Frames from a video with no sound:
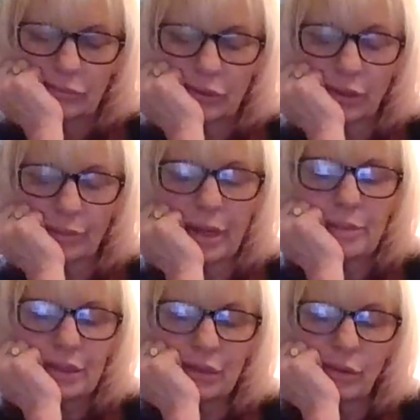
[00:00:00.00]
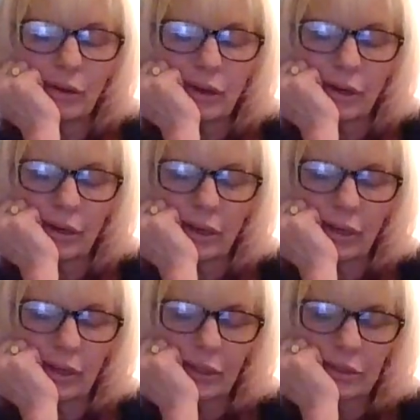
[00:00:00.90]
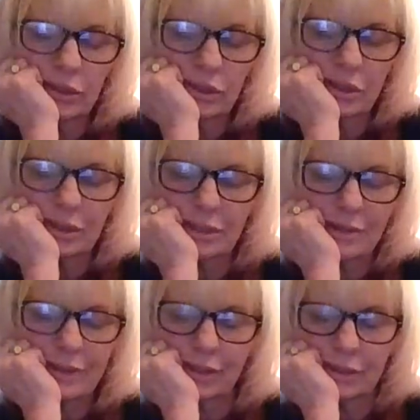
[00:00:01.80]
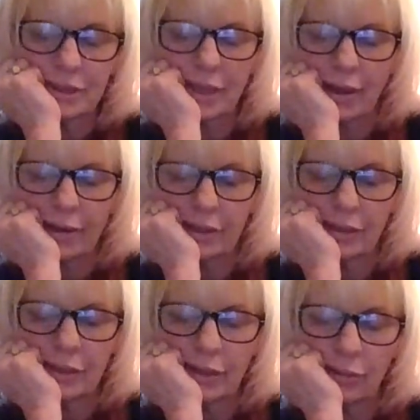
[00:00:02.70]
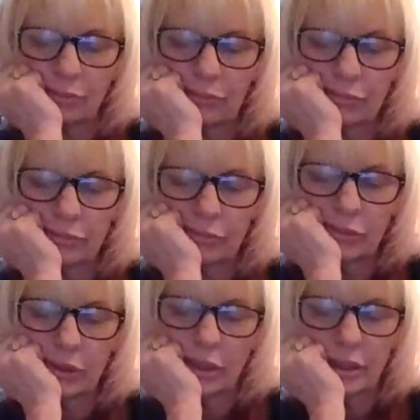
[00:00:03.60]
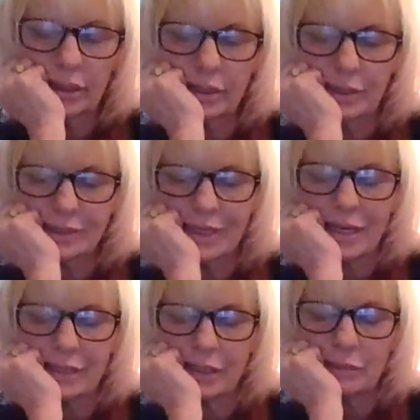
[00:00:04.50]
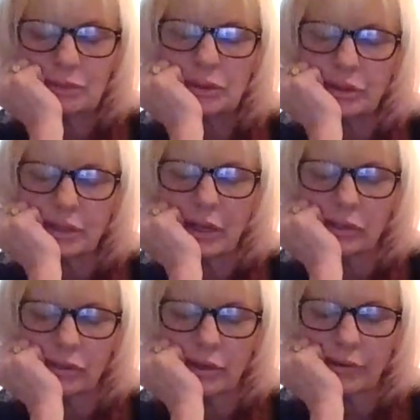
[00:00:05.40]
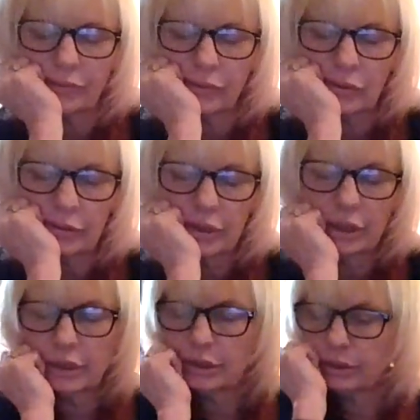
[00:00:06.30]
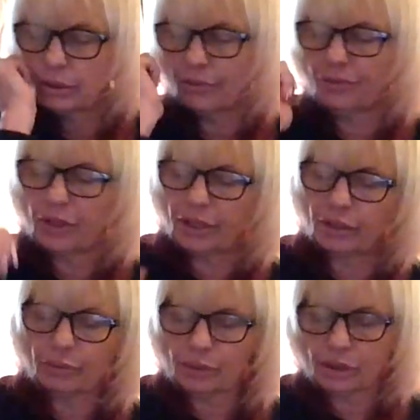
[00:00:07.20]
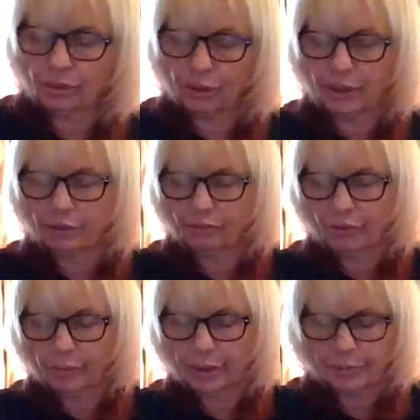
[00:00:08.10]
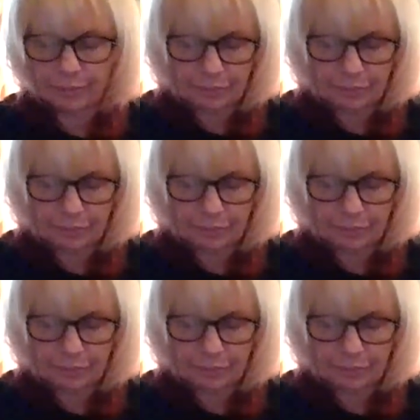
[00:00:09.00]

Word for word: Or maybe you are, and just nothing is adding up. Nothing's adding up to a solid offer. So I feel like you're retreating from it.